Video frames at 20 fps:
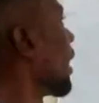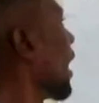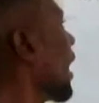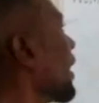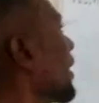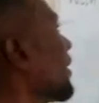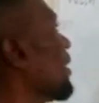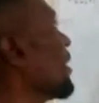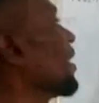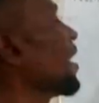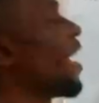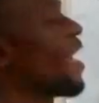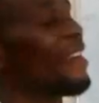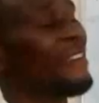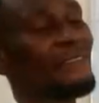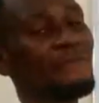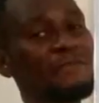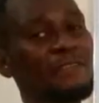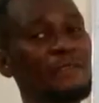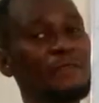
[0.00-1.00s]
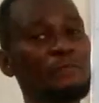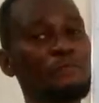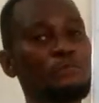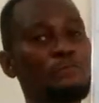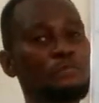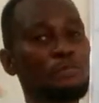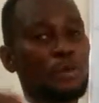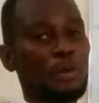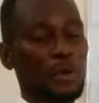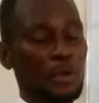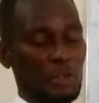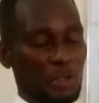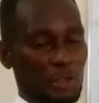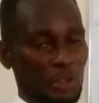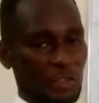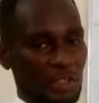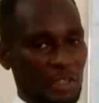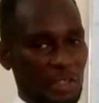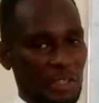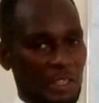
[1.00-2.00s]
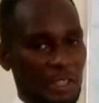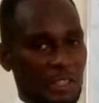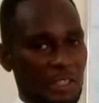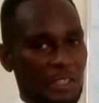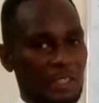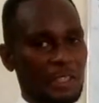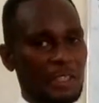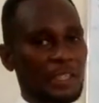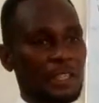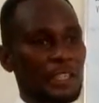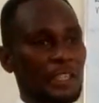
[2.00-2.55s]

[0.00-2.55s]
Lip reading: and then producing it.